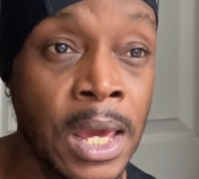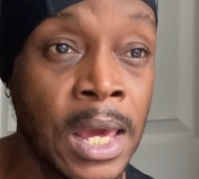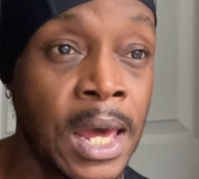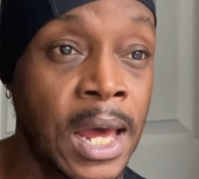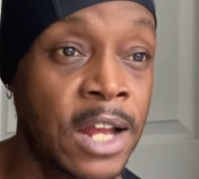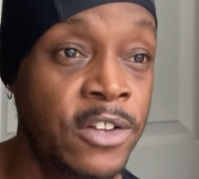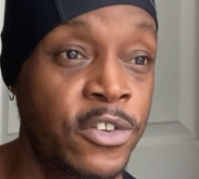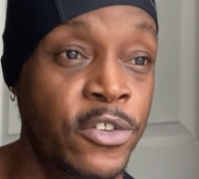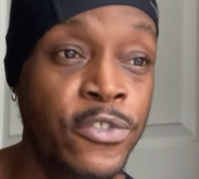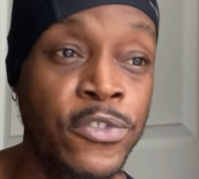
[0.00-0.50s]

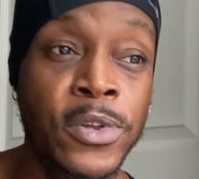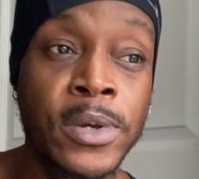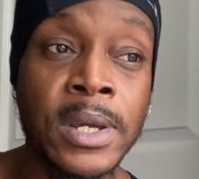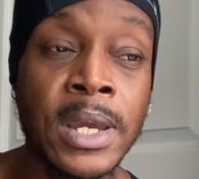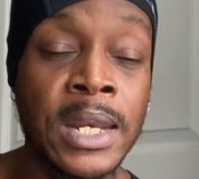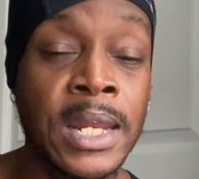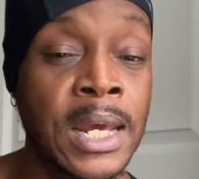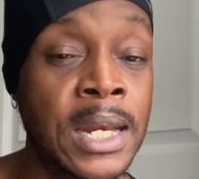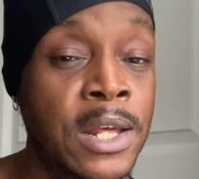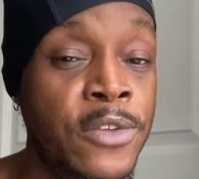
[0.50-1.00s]
I just took
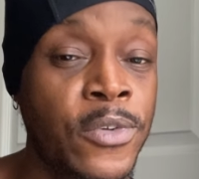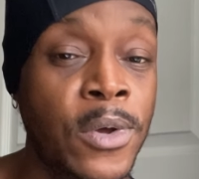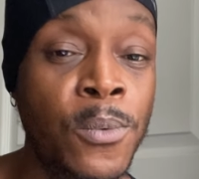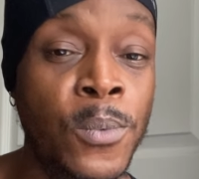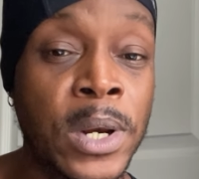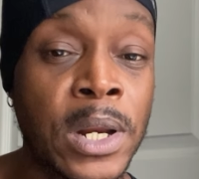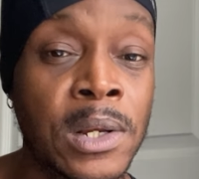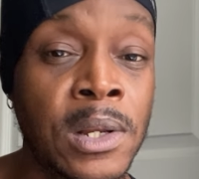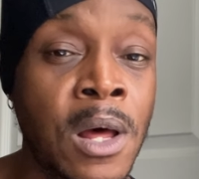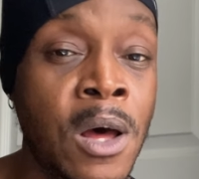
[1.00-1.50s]
it in as I
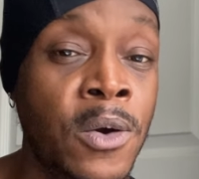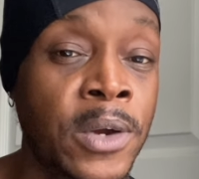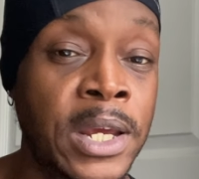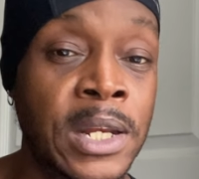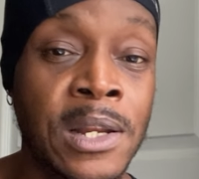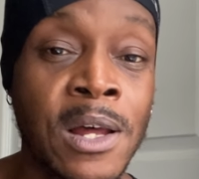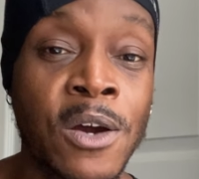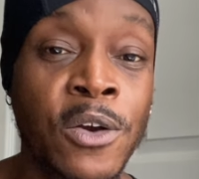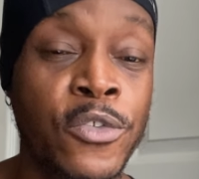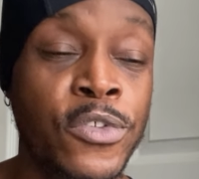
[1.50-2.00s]
went along, and
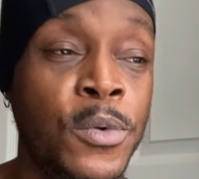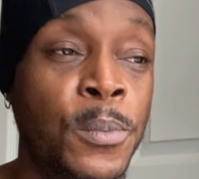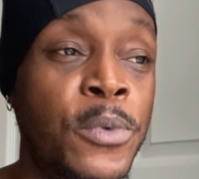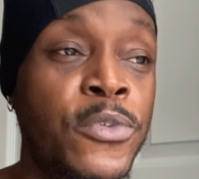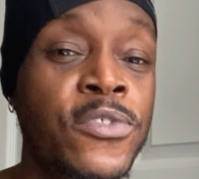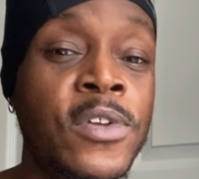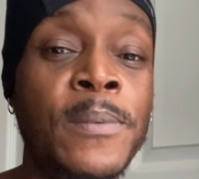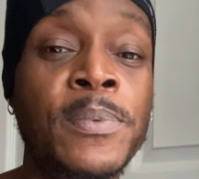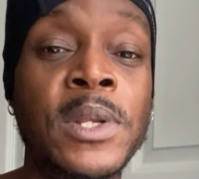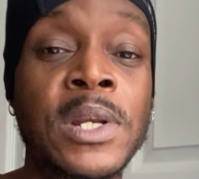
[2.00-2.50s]
long as it was
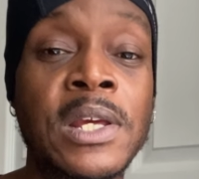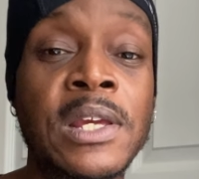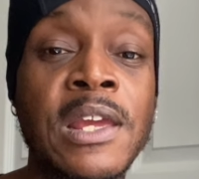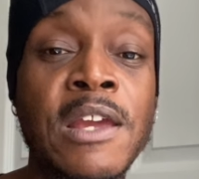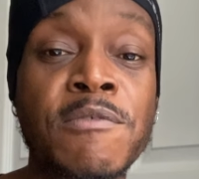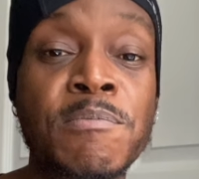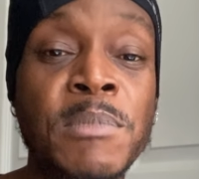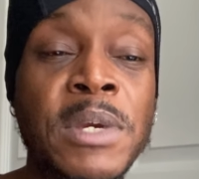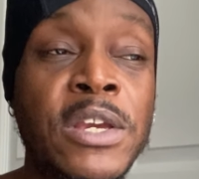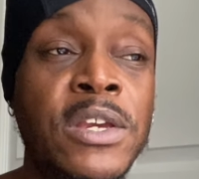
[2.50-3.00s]
something to
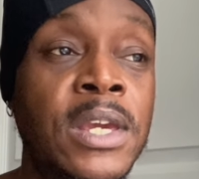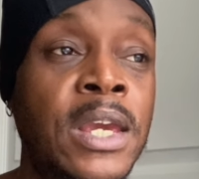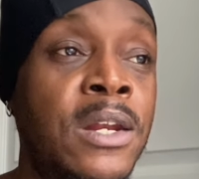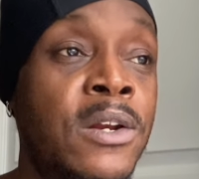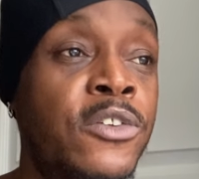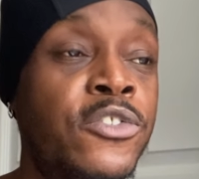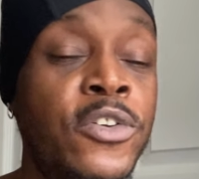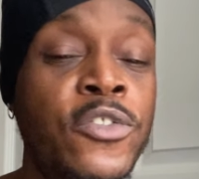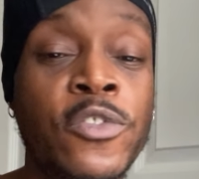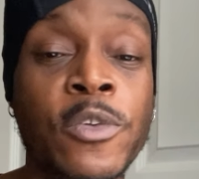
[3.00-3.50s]
give me
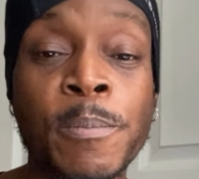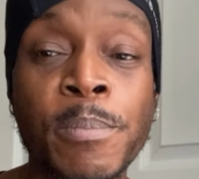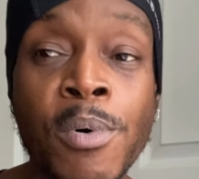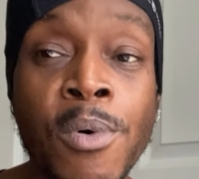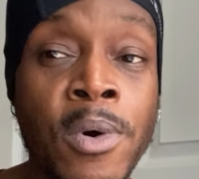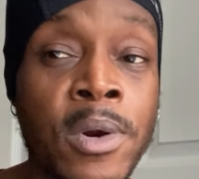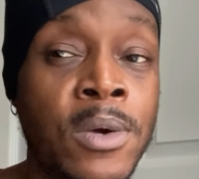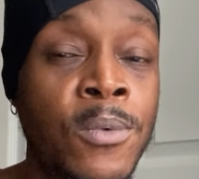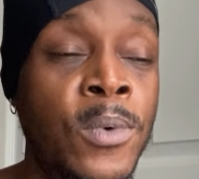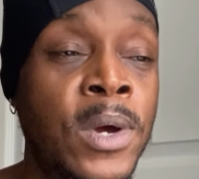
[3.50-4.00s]
energy,
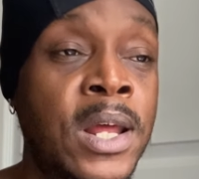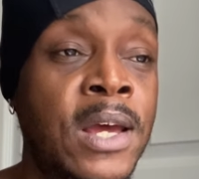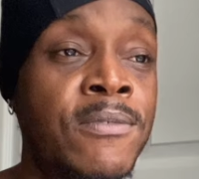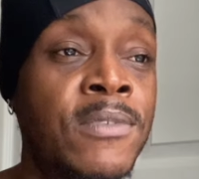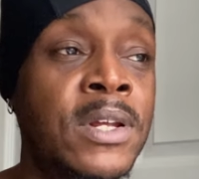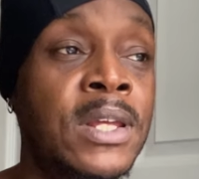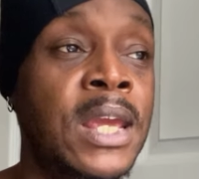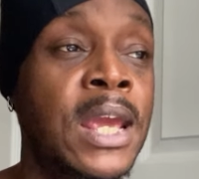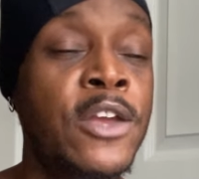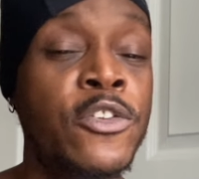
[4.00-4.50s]
support, or whatever
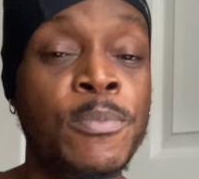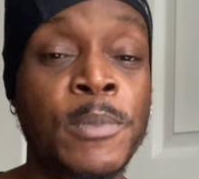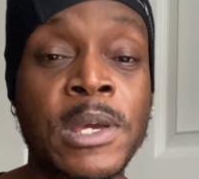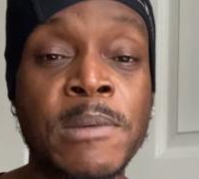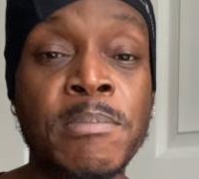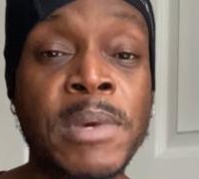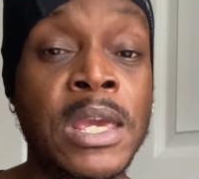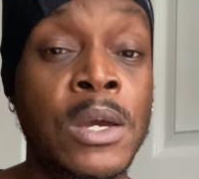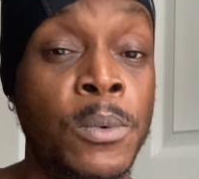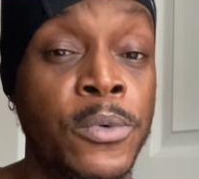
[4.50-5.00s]
the case may
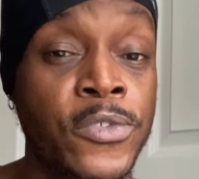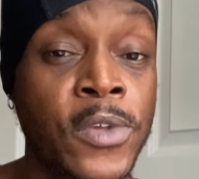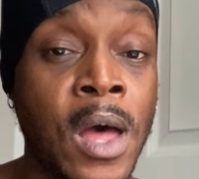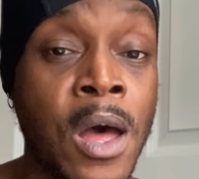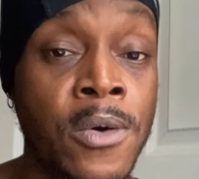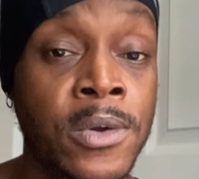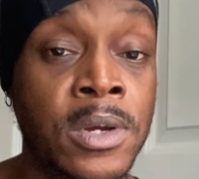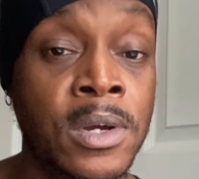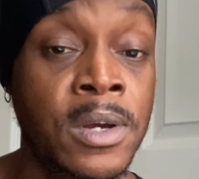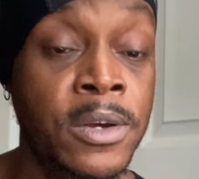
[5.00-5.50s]
be, it was
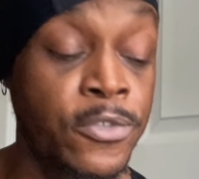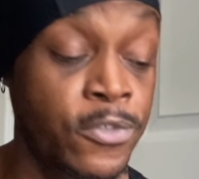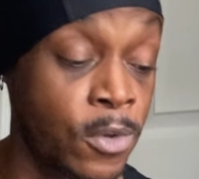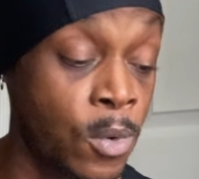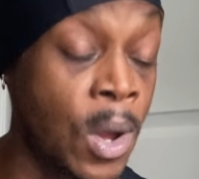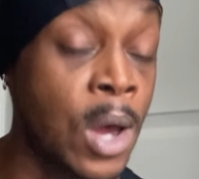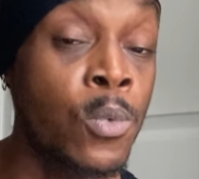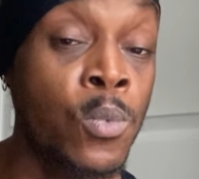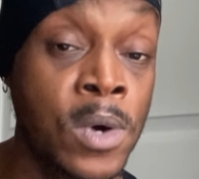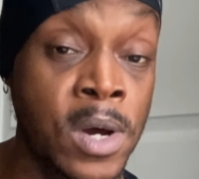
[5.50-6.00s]
all good. So
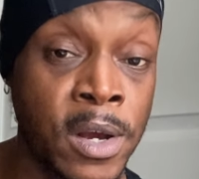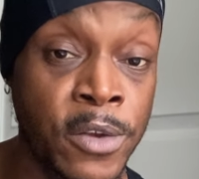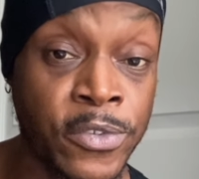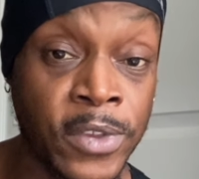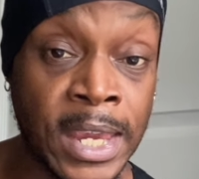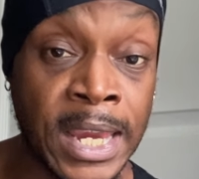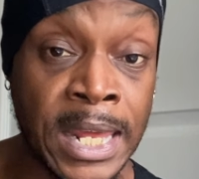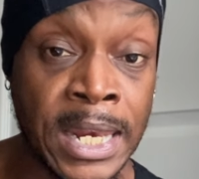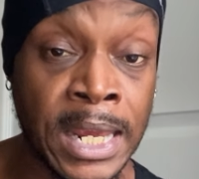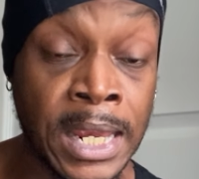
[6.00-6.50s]
I was
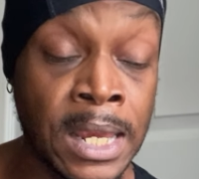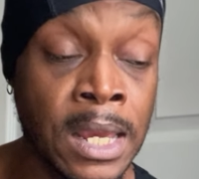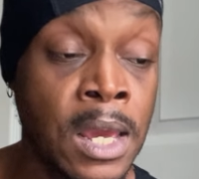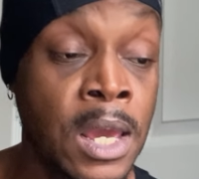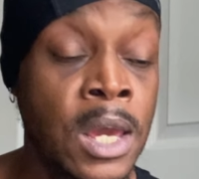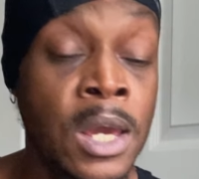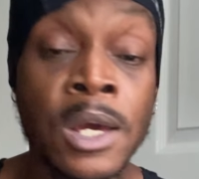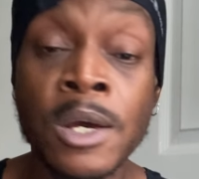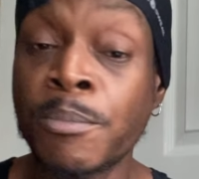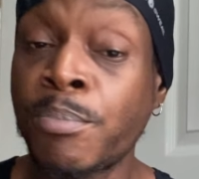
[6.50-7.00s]
eating
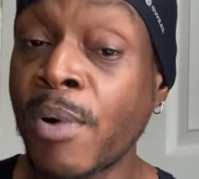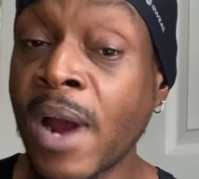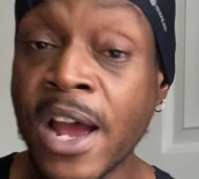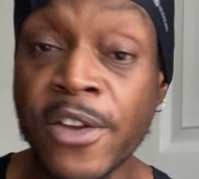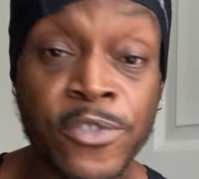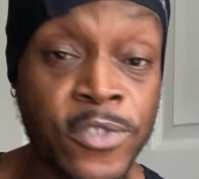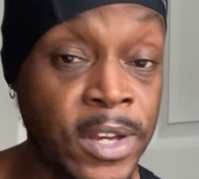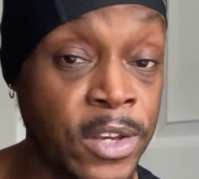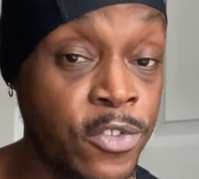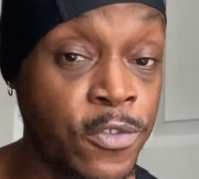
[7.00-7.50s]

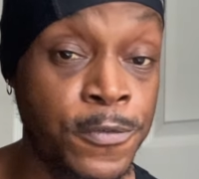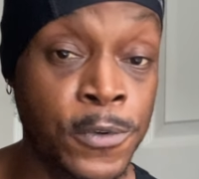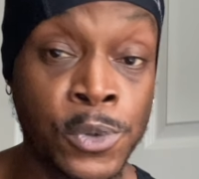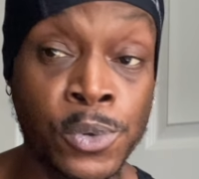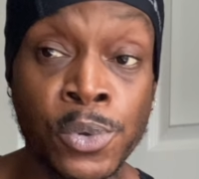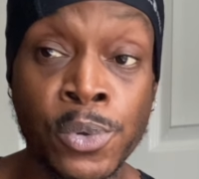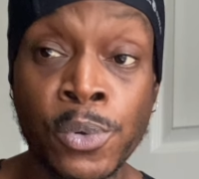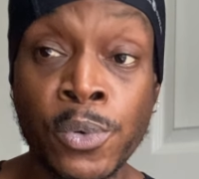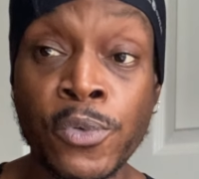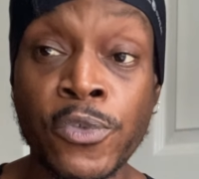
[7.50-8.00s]
processed
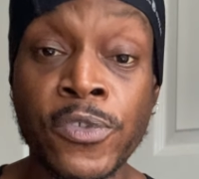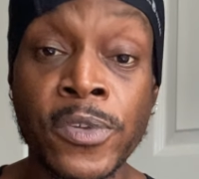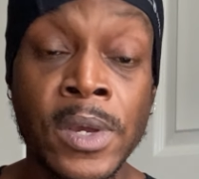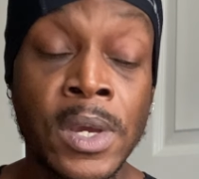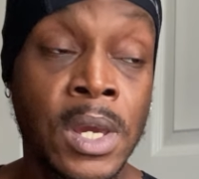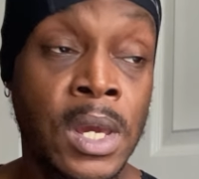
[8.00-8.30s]
foods,